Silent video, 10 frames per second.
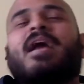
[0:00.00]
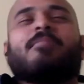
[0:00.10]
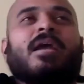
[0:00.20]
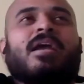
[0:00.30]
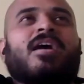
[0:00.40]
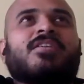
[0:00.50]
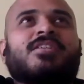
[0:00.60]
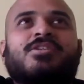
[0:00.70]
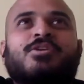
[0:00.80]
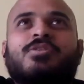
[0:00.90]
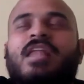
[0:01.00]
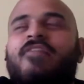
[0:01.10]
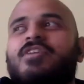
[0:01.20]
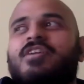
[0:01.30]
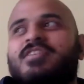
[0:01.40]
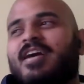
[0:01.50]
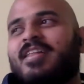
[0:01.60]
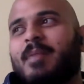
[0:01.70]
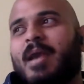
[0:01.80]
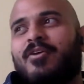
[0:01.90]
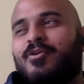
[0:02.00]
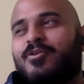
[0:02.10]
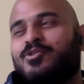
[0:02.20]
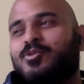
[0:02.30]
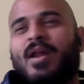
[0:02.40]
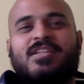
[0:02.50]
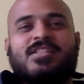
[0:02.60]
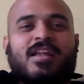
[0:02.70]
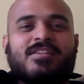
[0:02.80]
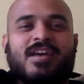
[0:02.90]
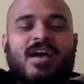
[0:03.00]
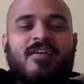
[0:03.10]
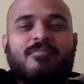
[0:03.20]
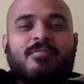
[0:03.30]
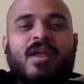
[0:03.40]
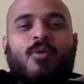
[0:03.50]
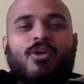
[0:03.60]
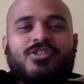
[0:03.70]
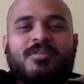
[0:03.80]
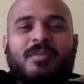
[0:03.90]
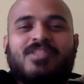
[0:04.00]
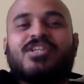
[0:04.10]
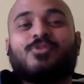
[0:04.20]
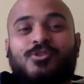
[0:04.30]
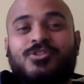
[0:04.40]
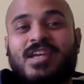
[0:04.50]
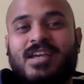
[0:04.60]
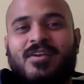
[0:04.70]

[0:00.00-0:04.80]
younger sister, who's 11 years younger than me. I don't know to what extent I have brainwashed her, but she's also taking